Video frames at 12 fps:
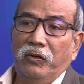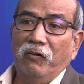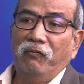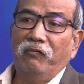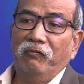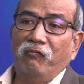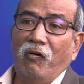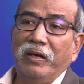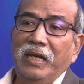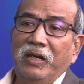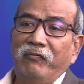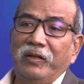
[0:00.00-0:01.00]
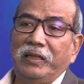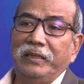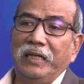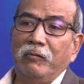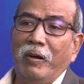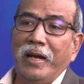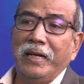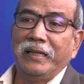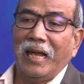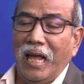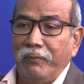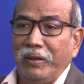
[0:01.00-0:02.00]
to forgive is divine.
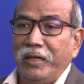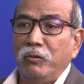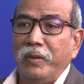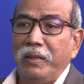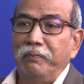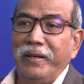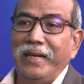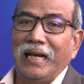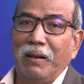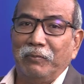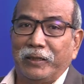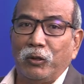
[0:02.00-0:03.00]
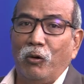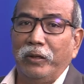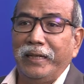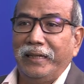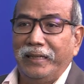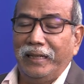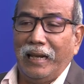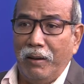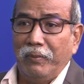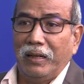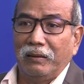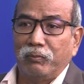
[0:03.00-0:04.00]
I'm a human being, I'm sorry,
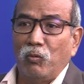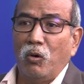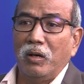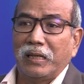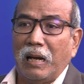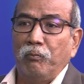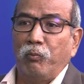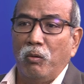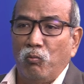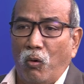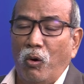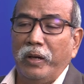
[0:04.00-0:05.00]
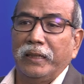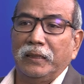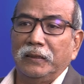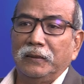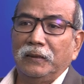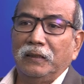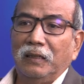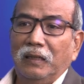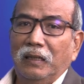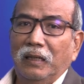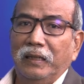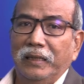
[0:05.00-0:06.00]
I'm a small kampong boy.
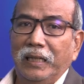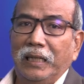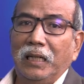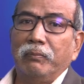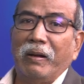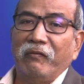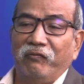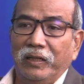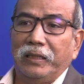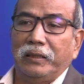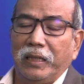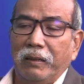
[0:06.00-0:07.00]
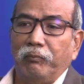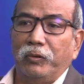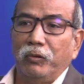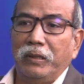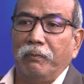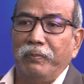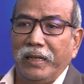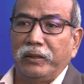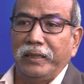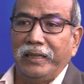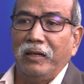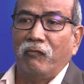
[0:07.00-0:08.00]
This is my first trip to the big
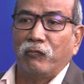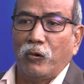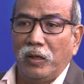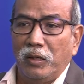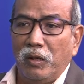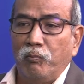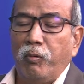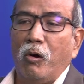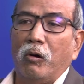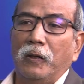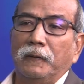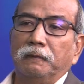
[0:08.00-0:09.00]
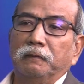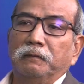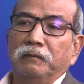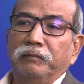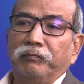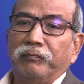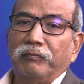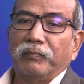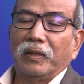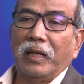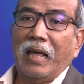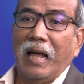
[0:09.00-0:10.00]
city of Kuala Lumpur.
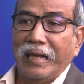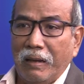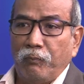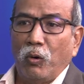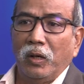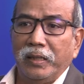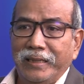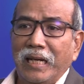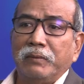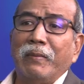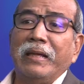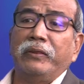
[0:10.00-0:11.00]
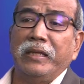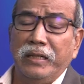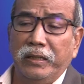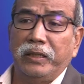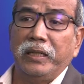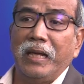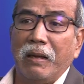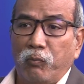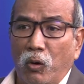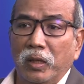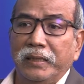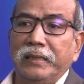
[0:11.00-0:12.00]
I apologize, my sincere
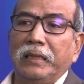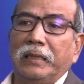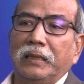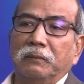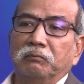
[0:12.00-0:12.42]
apologies.